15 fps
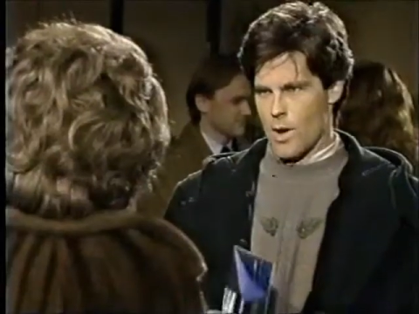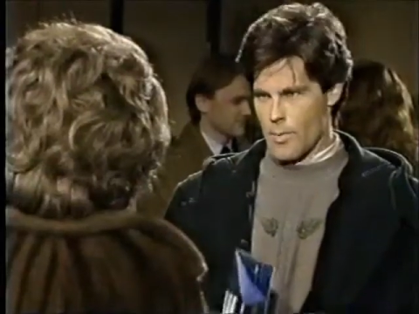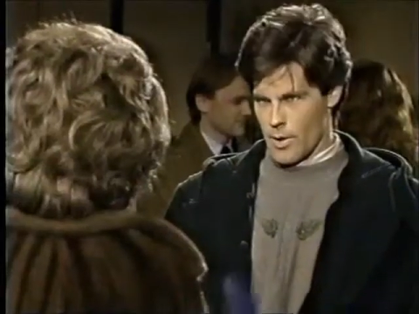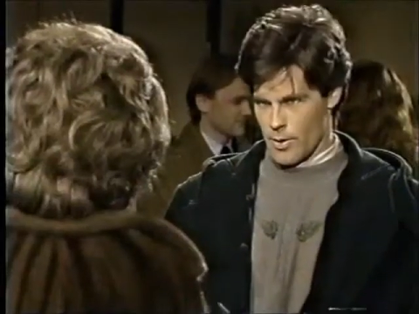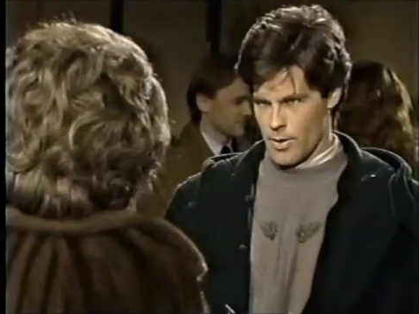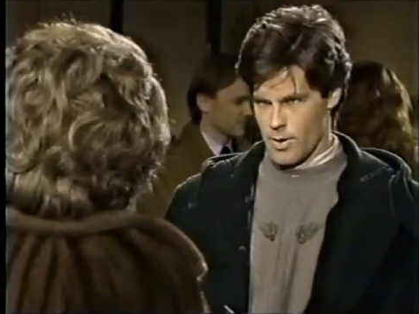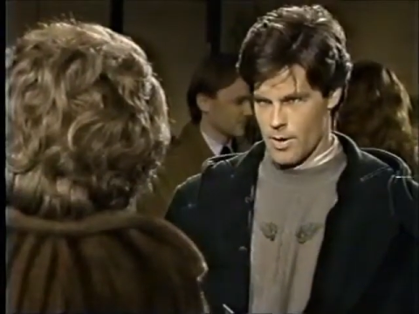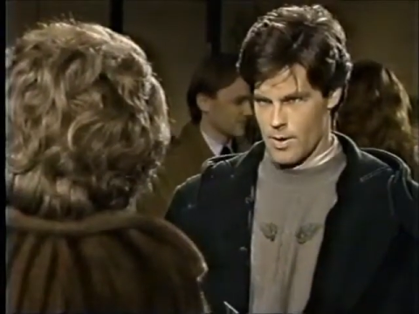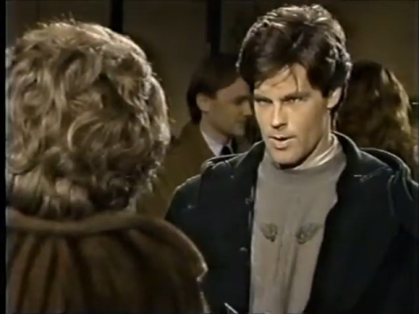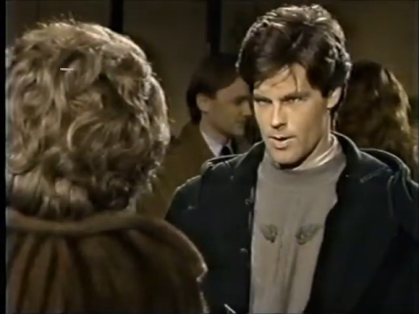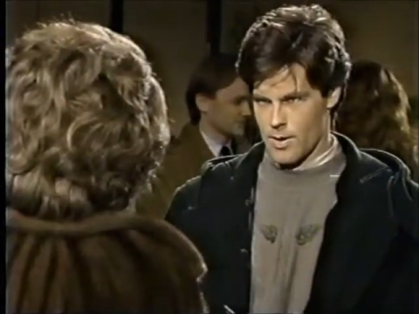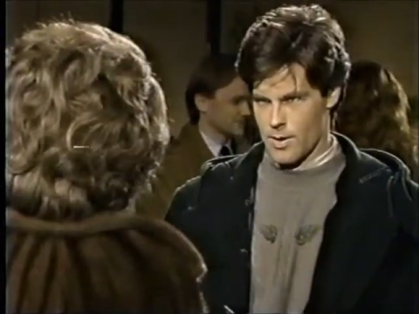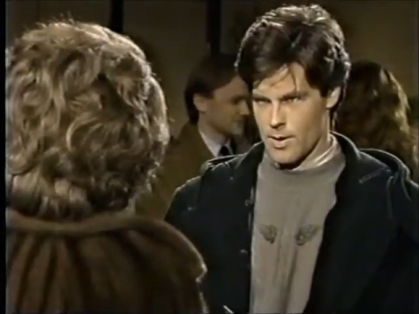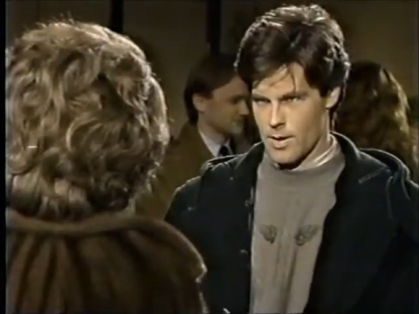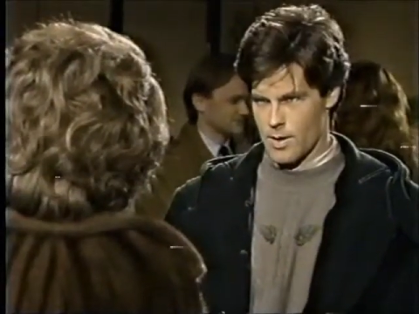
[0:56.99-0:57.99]
Speaker 1: Grandmother,
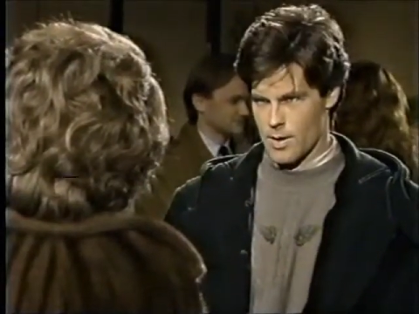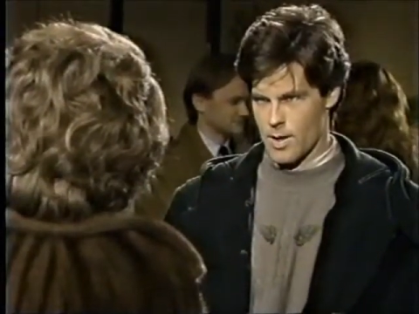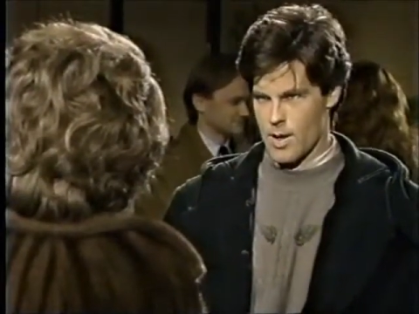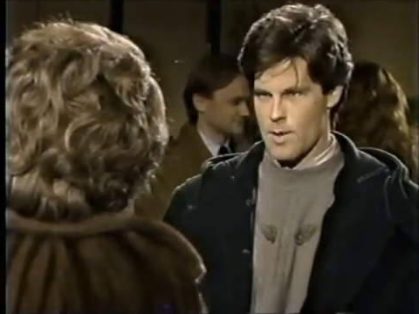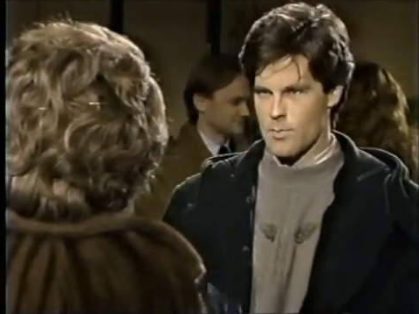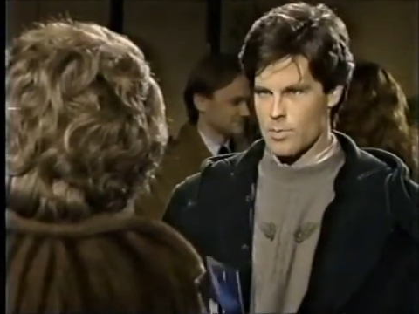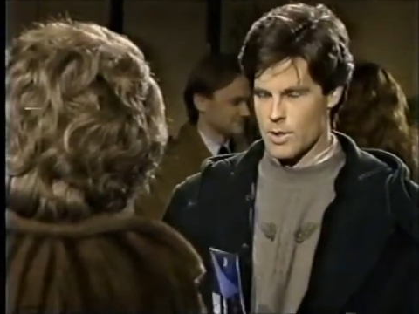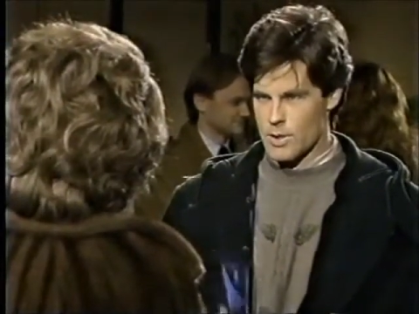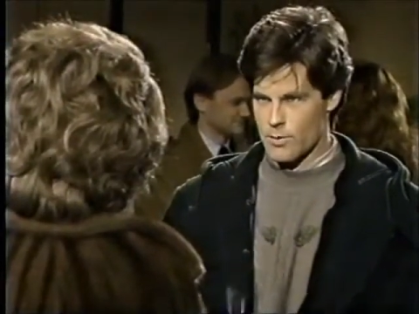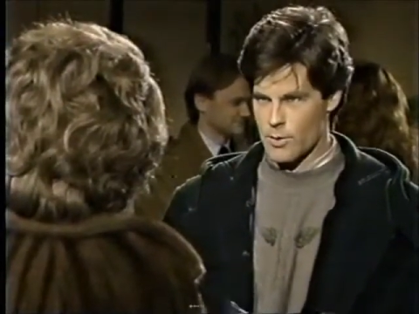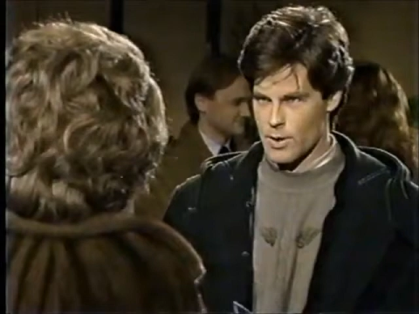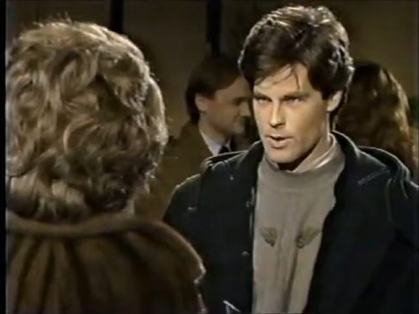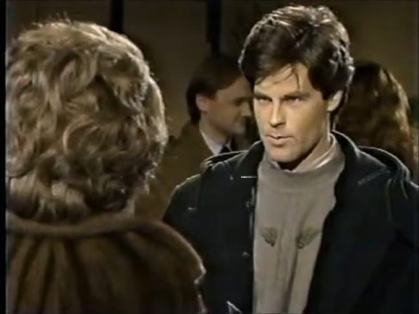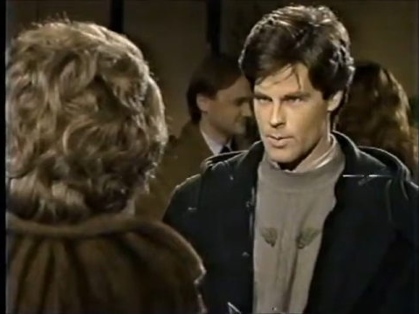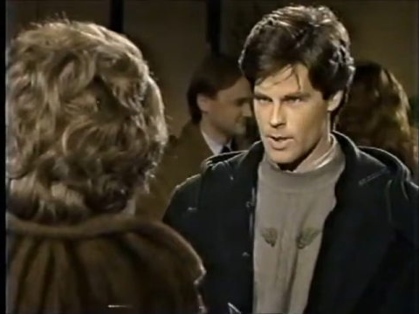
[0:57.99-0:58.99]
please
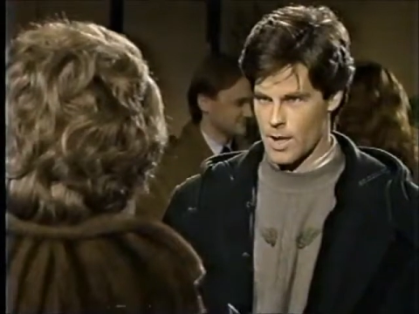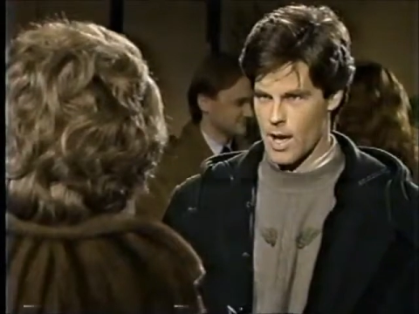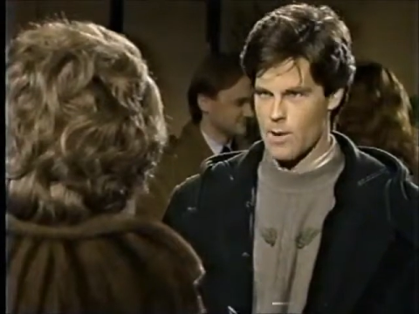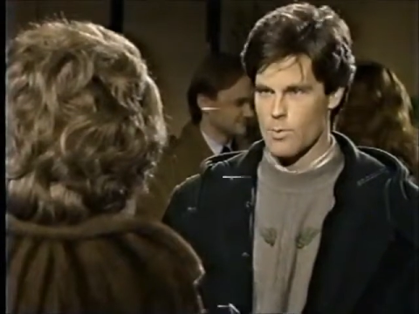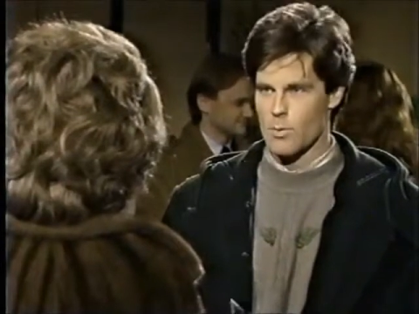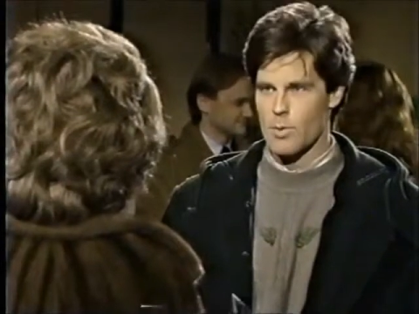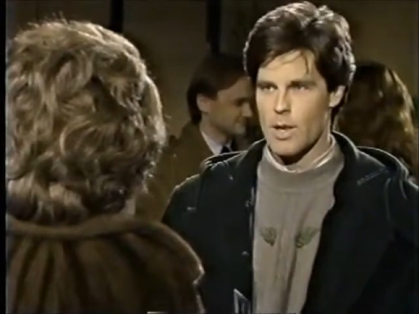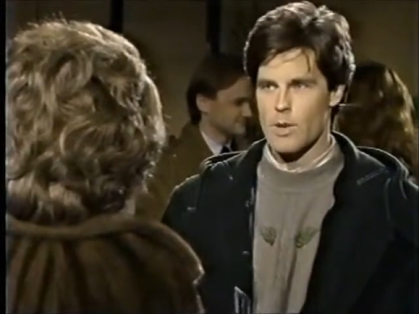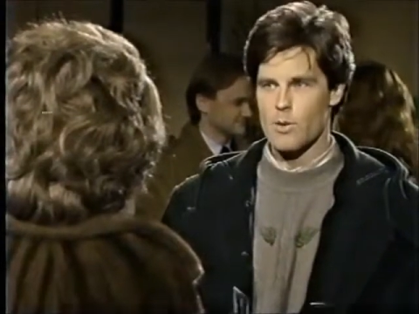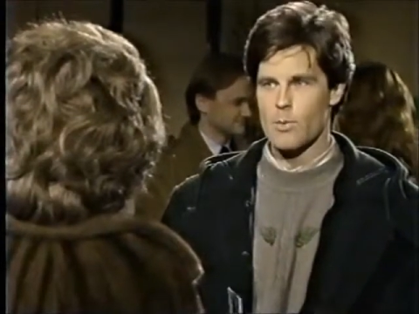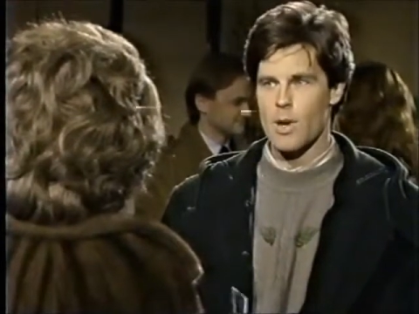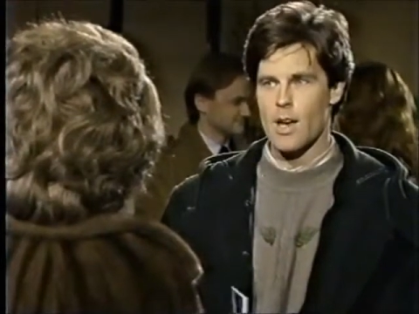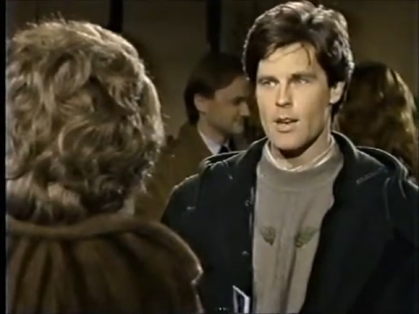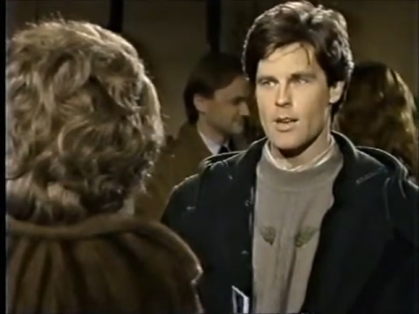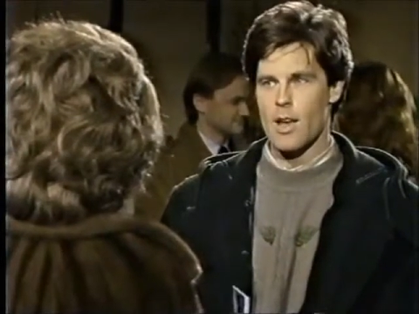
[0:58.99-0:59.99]
forgive me. I will pay
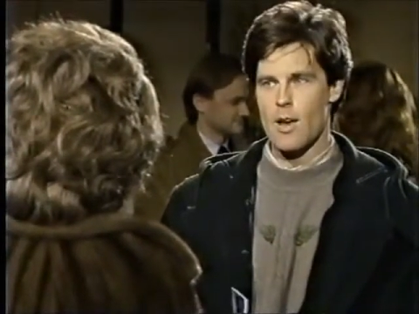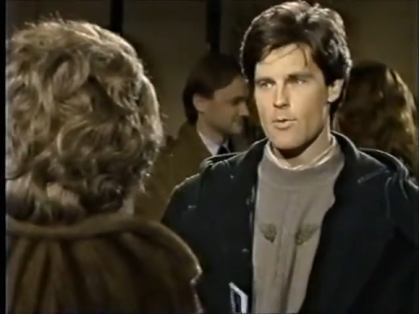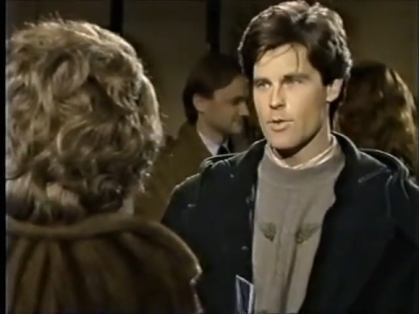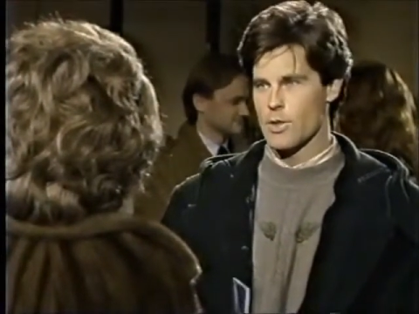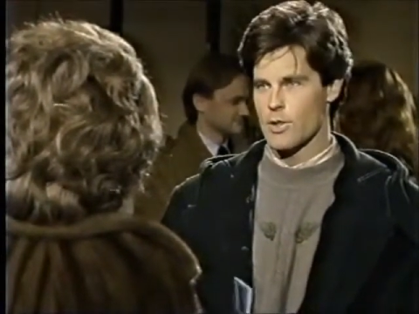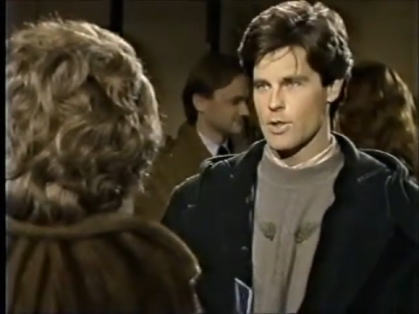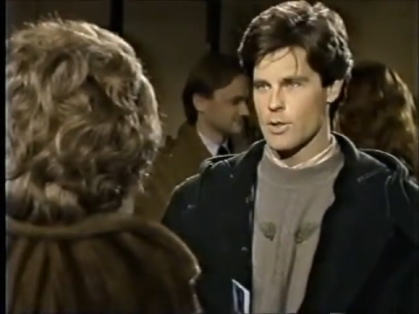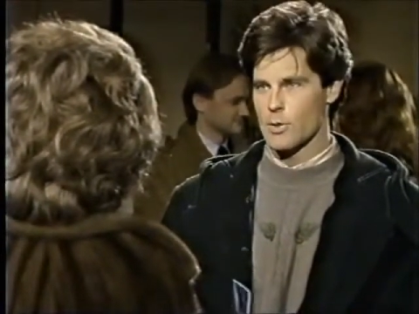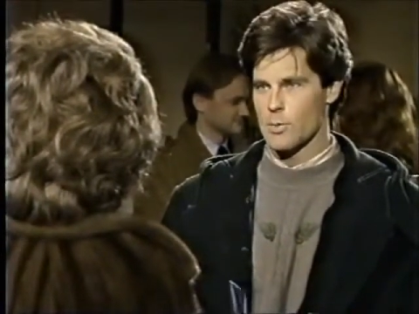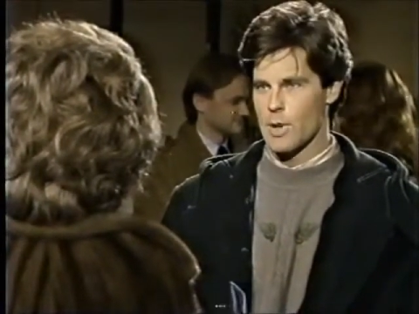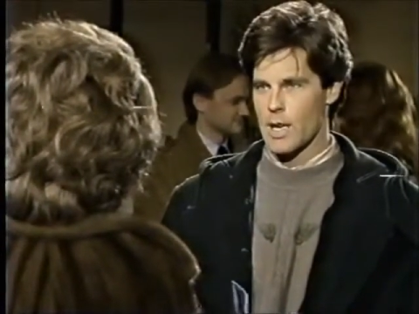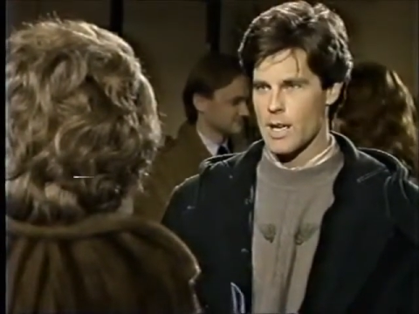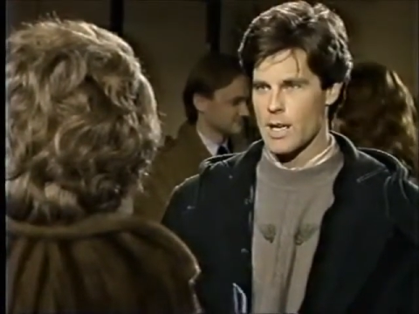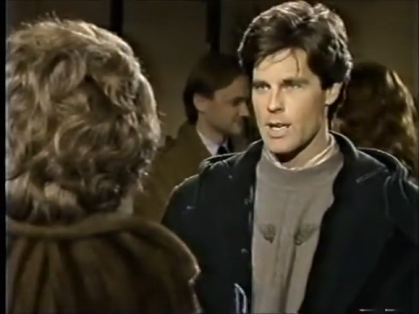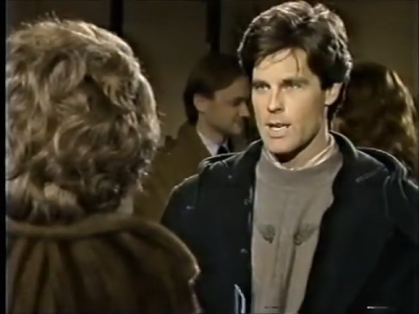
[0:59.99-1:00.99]
you back every single
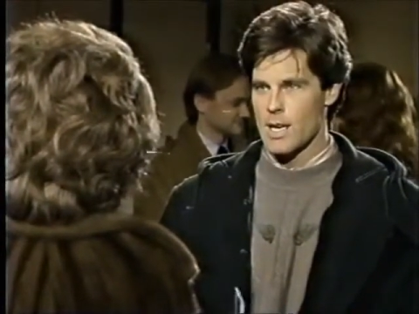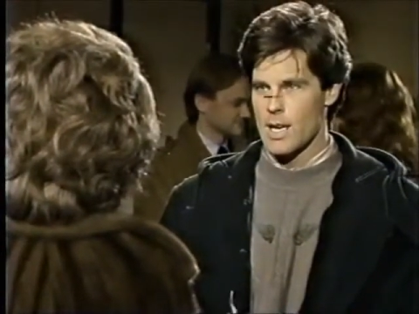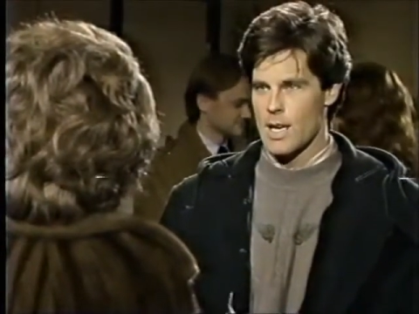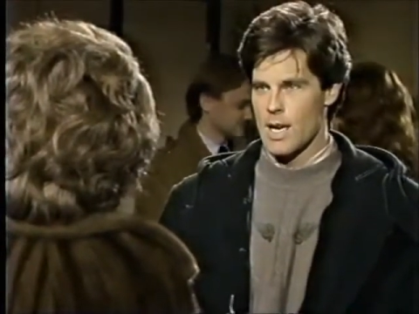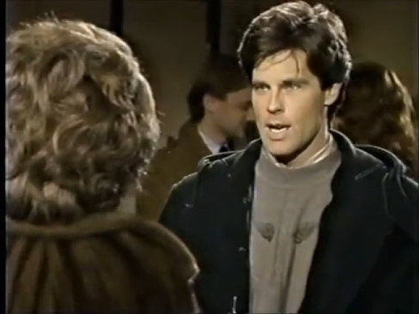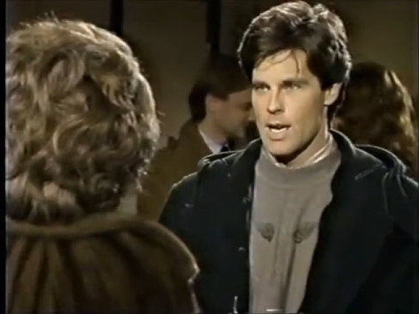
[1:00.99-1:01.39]
penny.